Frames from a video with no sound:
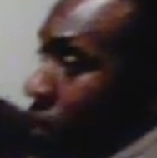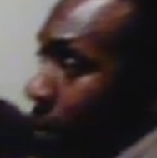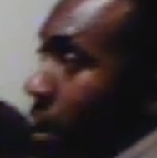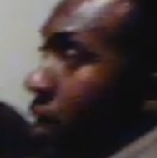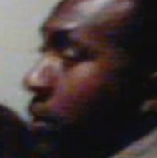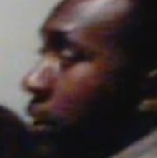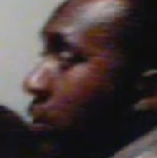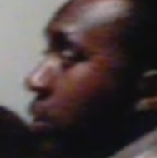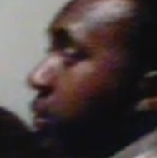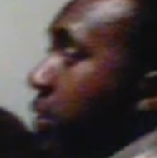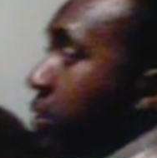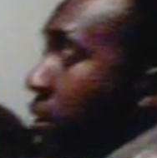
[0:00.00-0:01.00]
Ma'am, that would
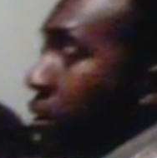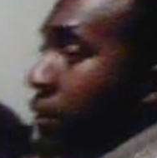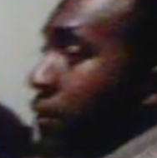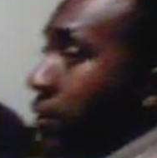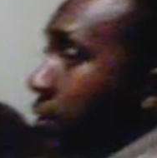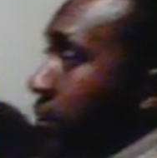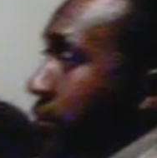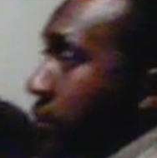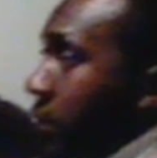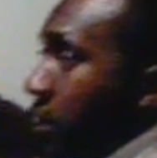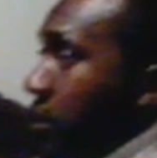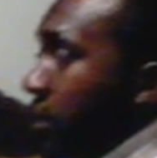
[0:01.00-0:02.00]
be perfect.
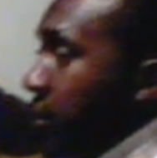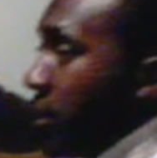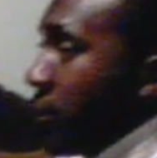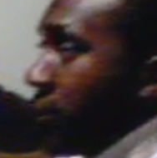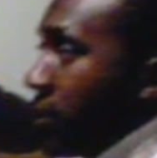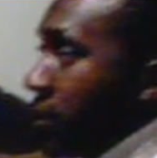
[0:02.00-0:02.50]
That would be perfect.